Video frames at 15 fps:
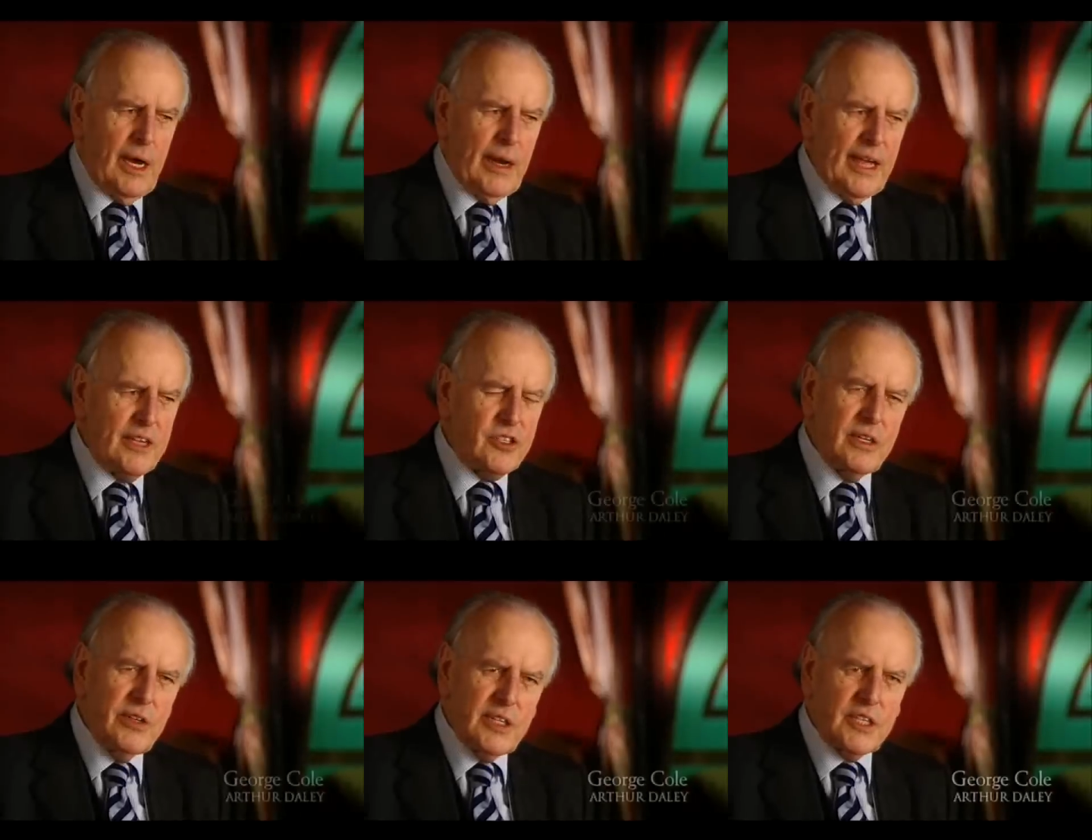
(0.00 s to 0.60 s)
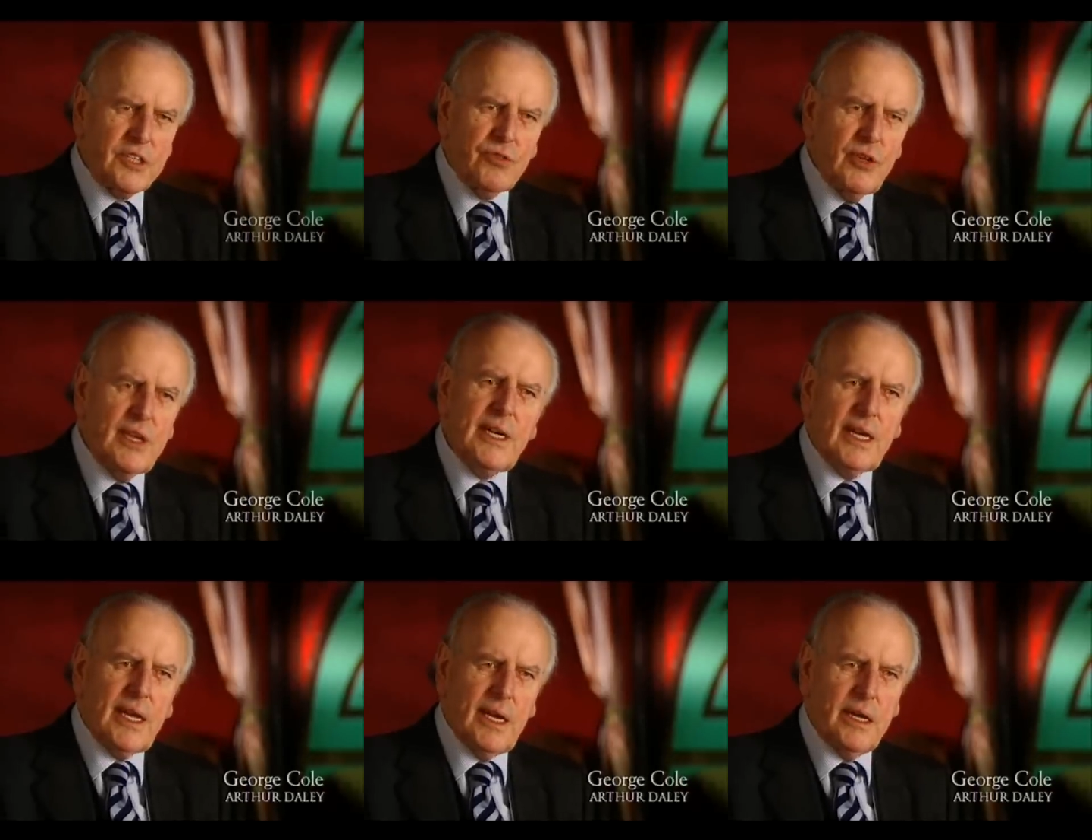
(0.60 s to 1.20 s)
and actually just
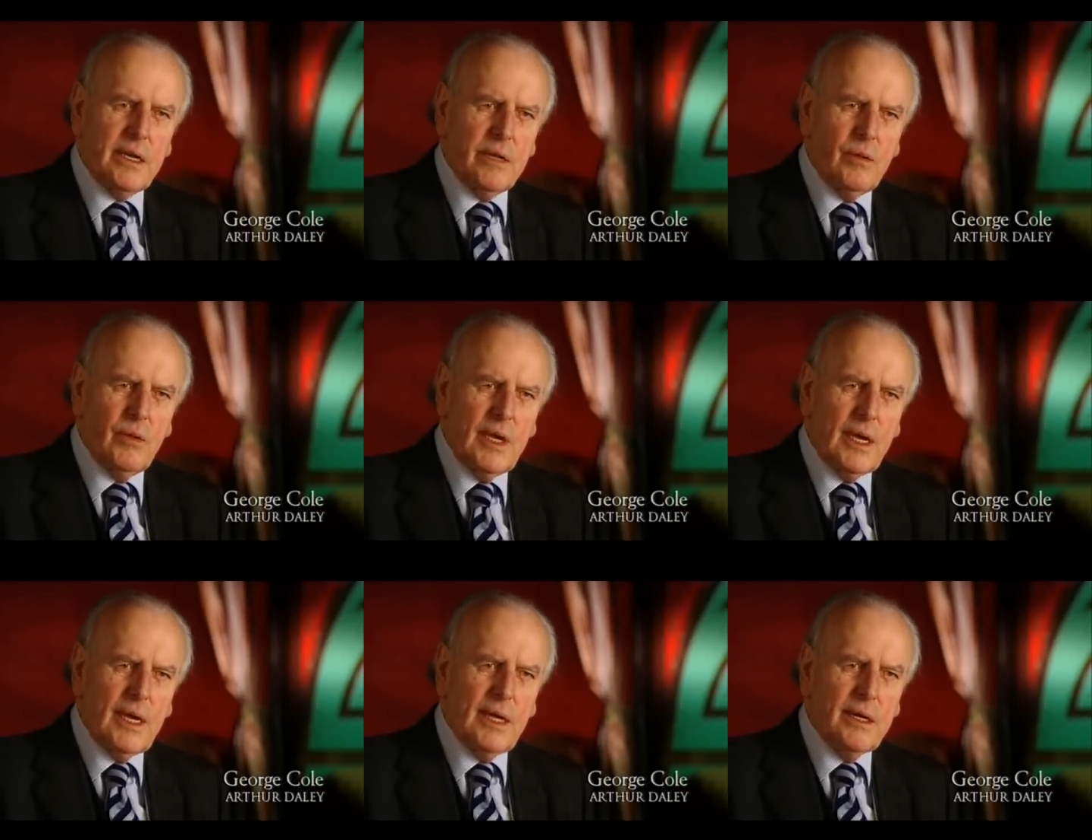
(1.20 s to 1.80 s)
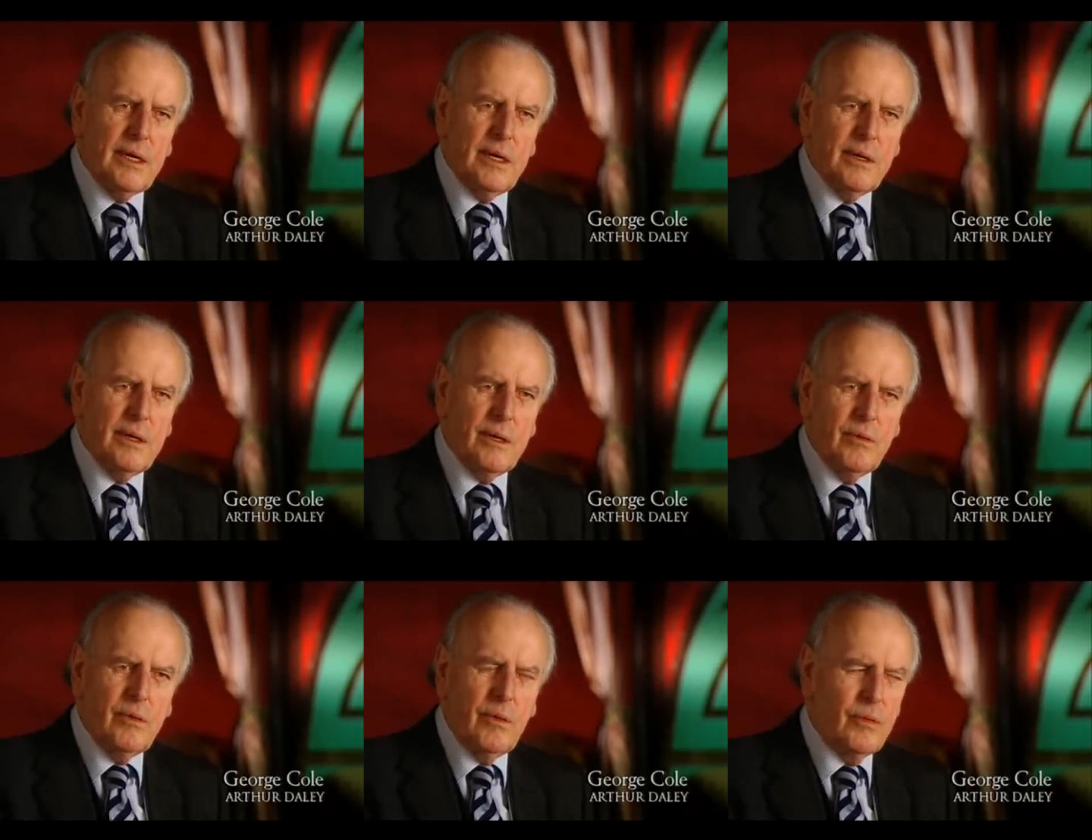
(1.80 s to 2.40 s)
reading it the weekend
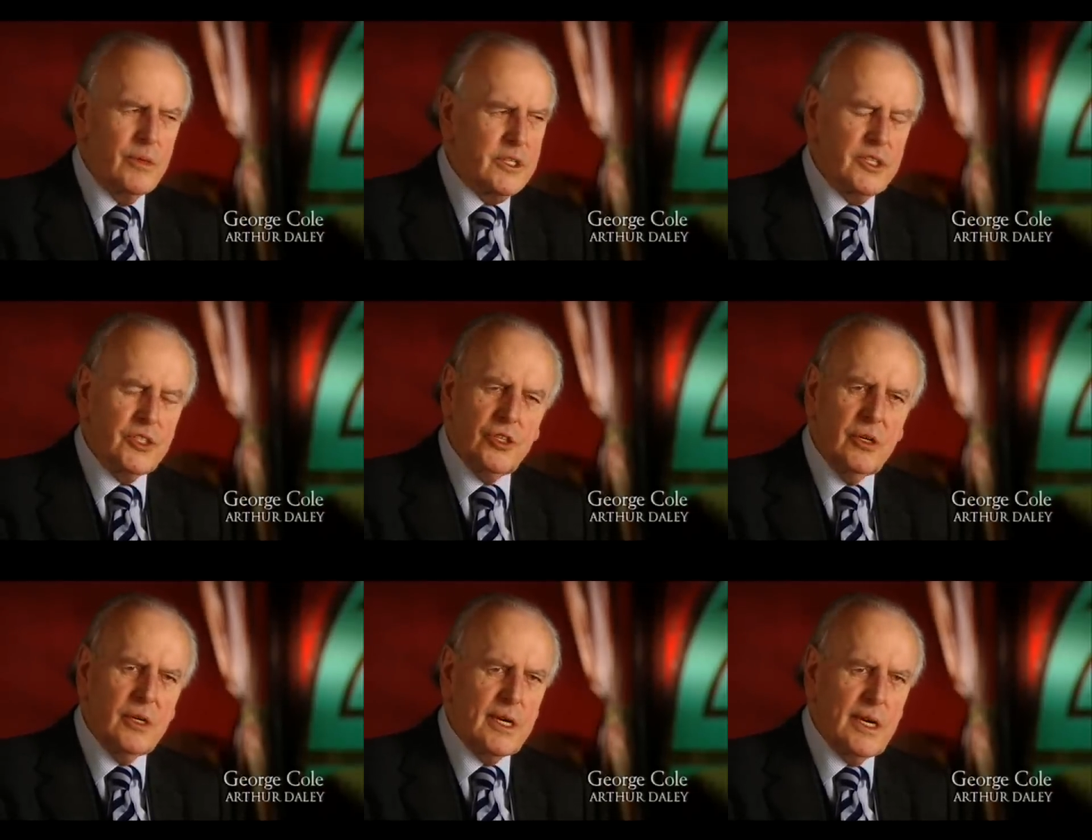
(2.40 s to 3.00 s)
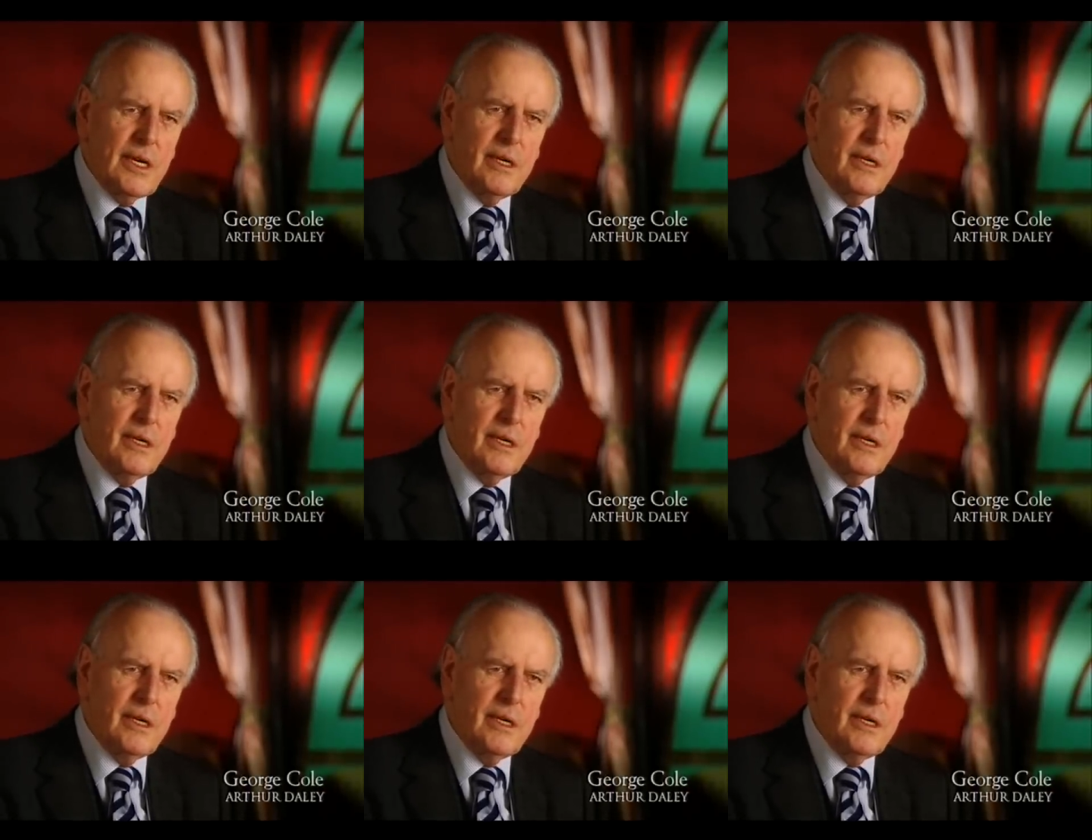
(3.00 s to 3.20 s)
was a joy.